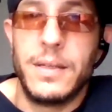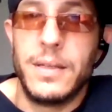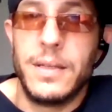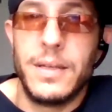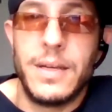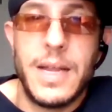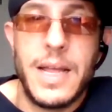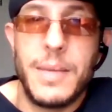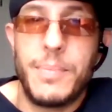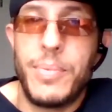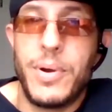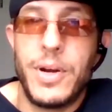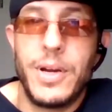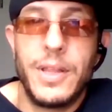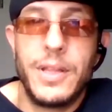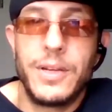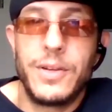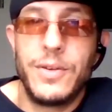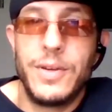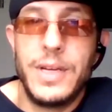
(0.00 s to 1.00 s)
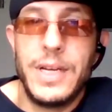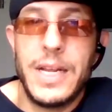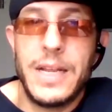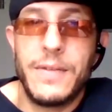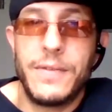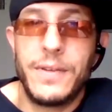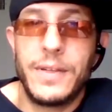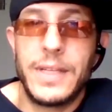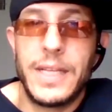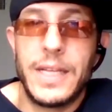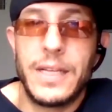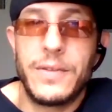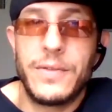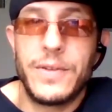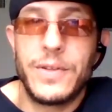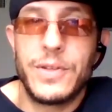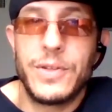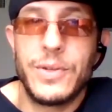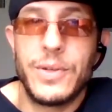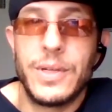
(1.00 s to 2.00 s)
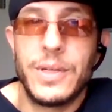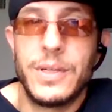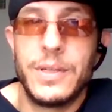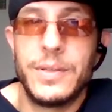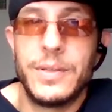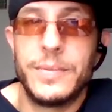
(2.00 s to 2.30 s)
They're not part of the green effort, that's for sure.